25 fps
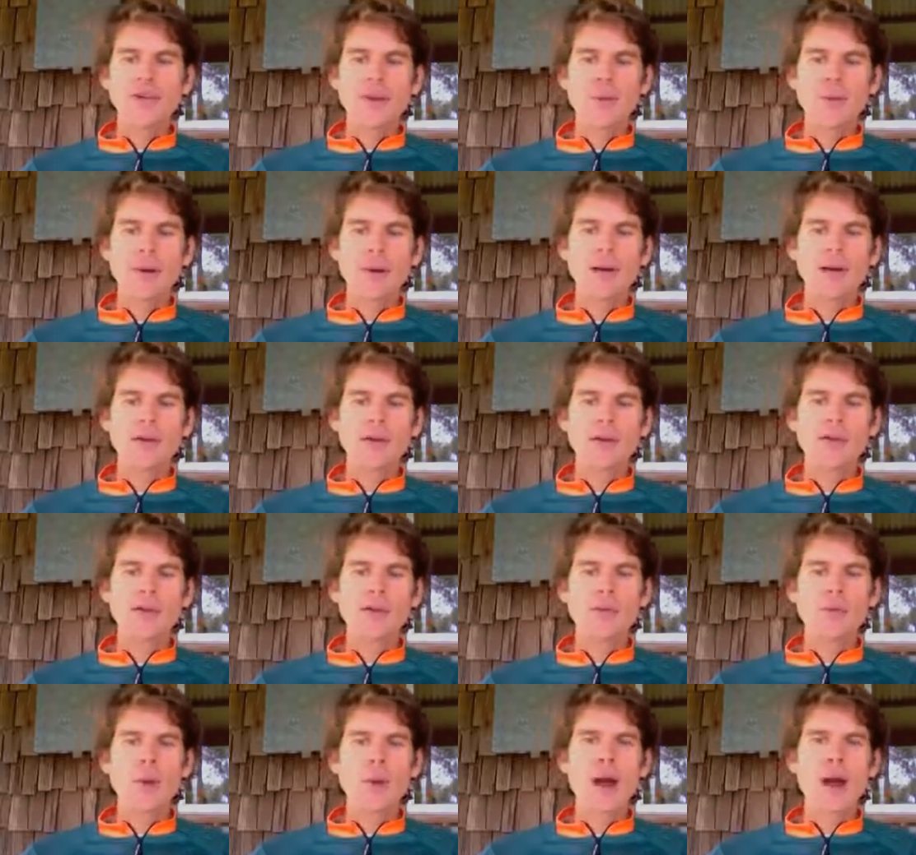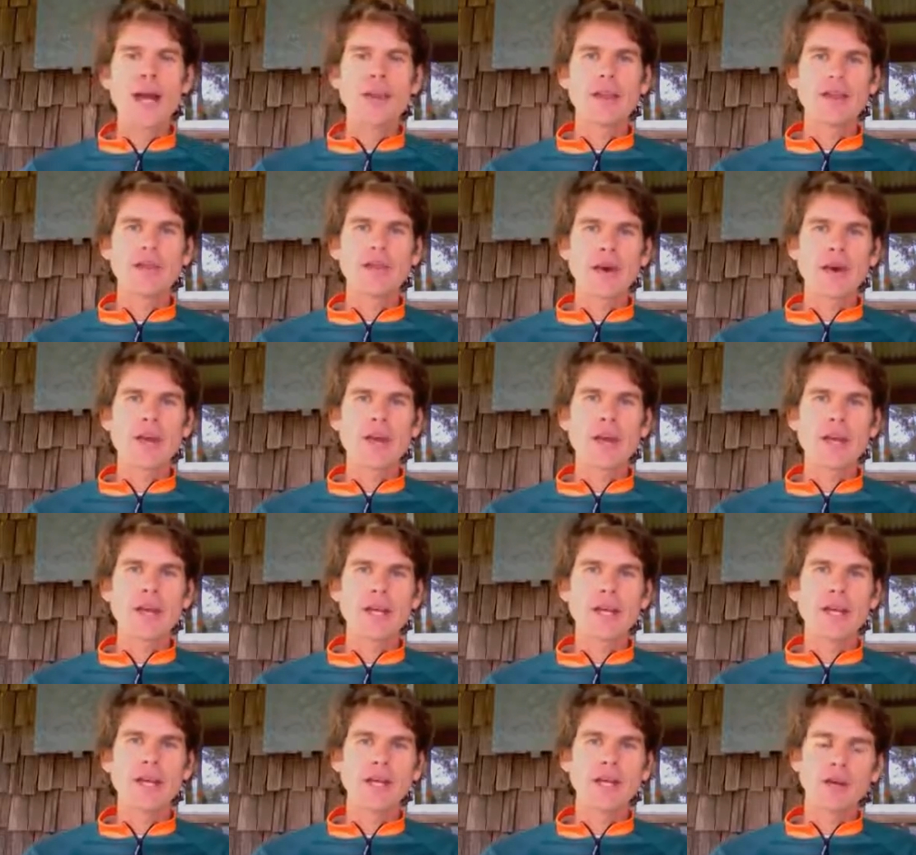centimeters and you're weighing
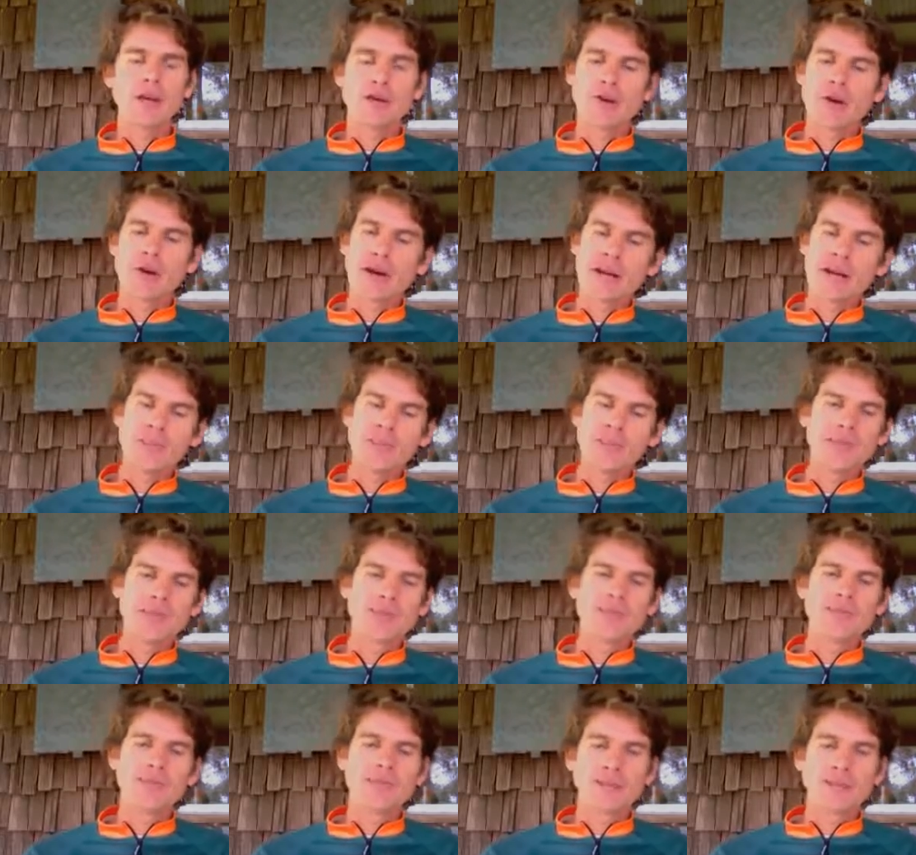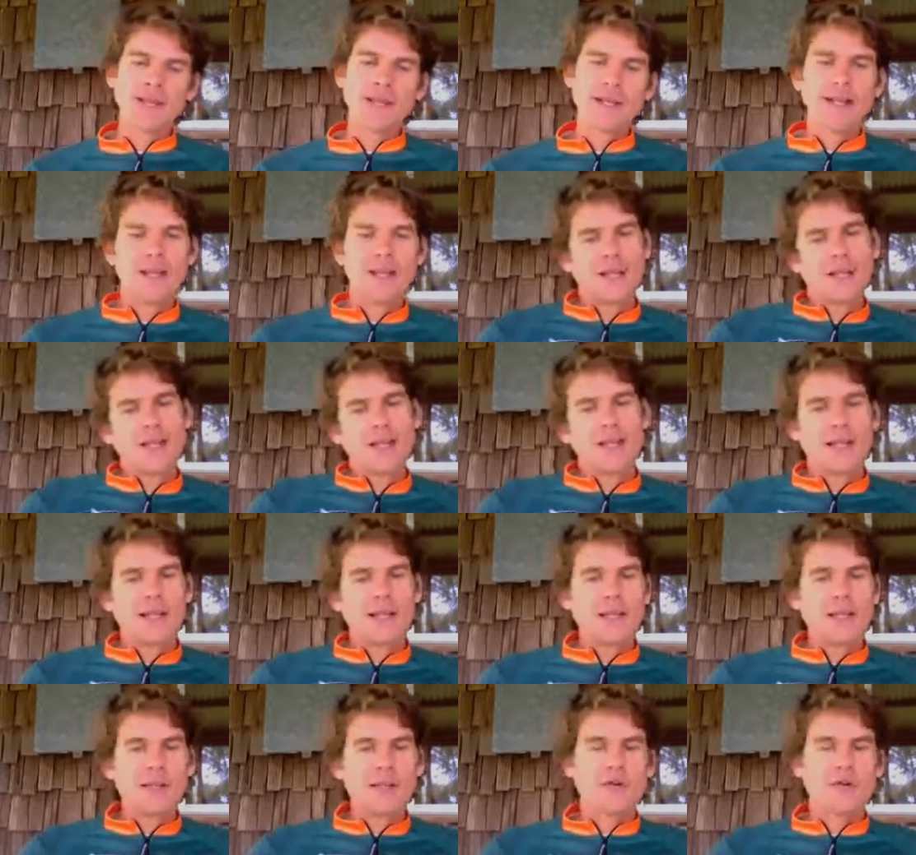38 kilograms,
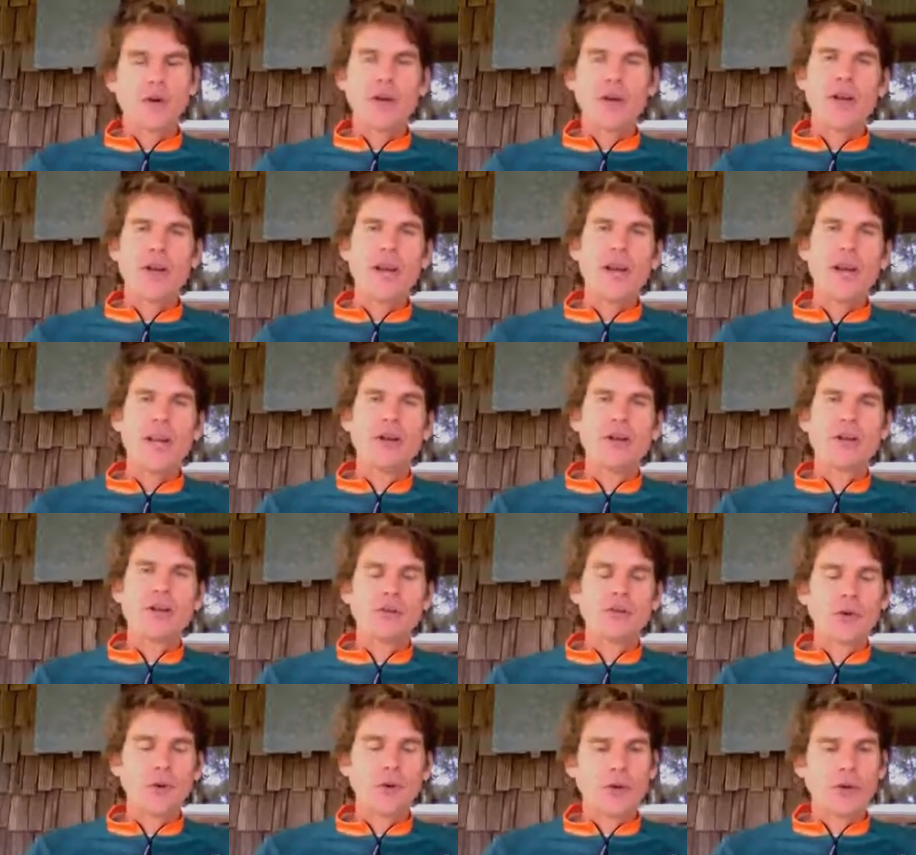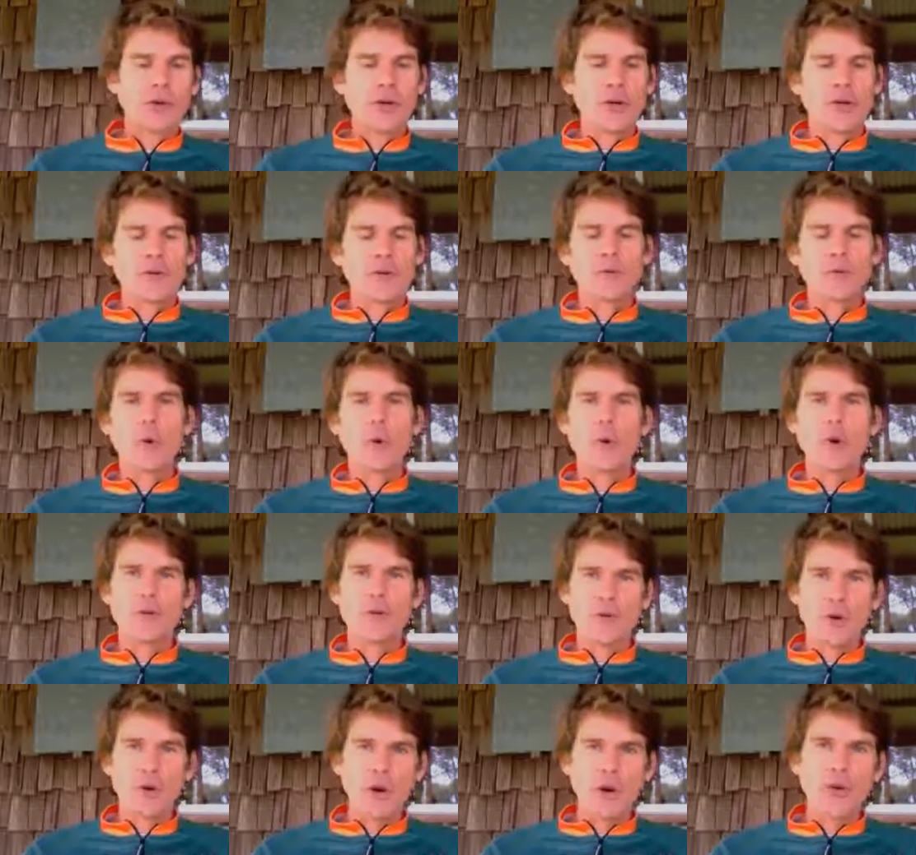you've got an eating disorder or
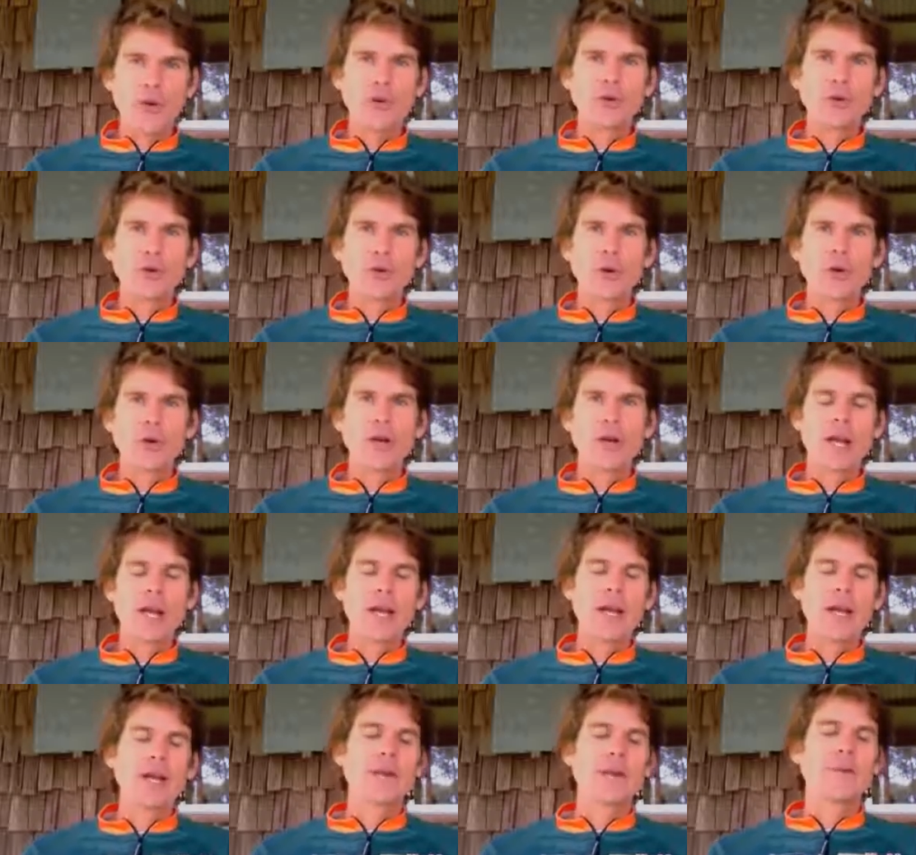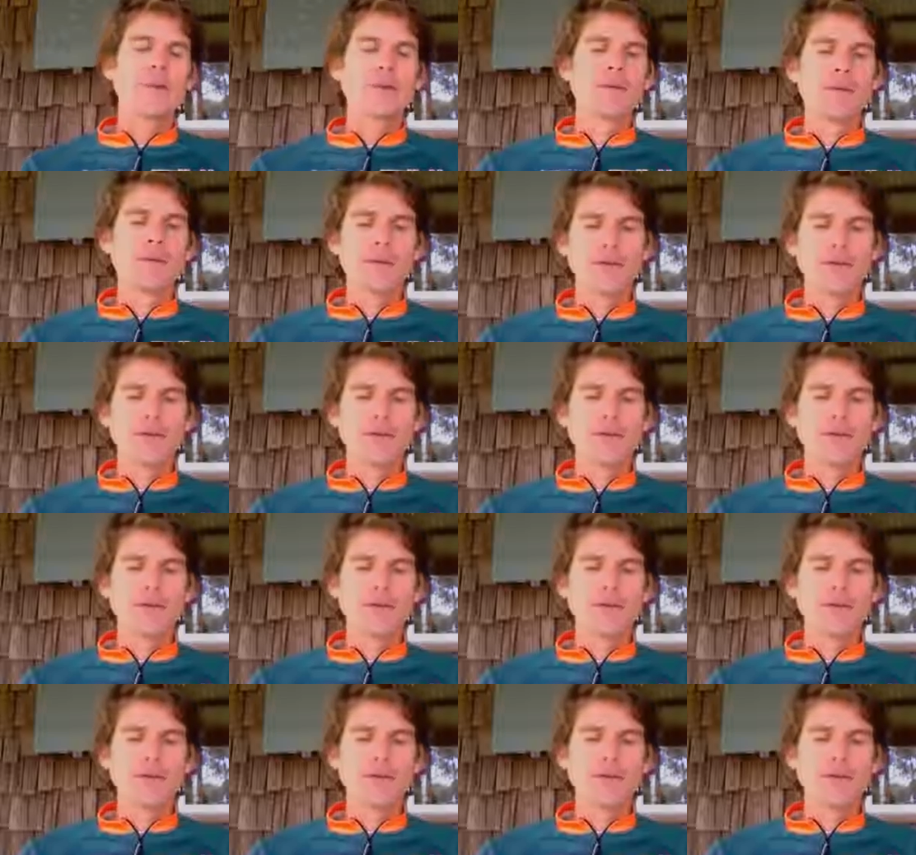you've got disordered eating.